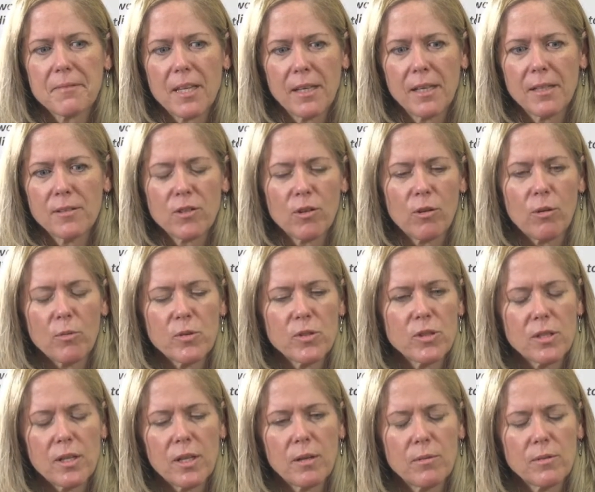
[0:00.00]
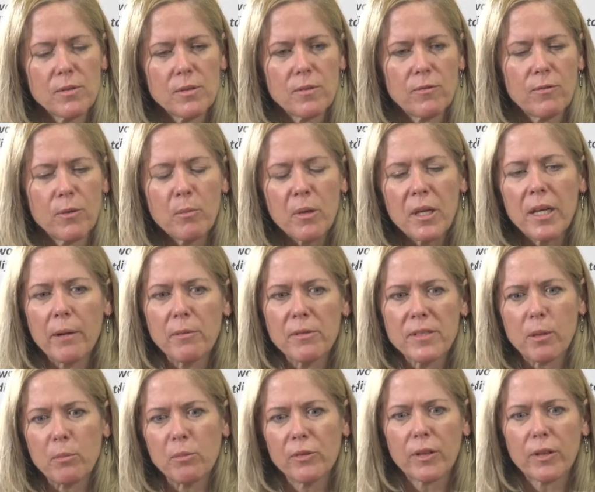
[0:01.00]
And so it was for me, I was able to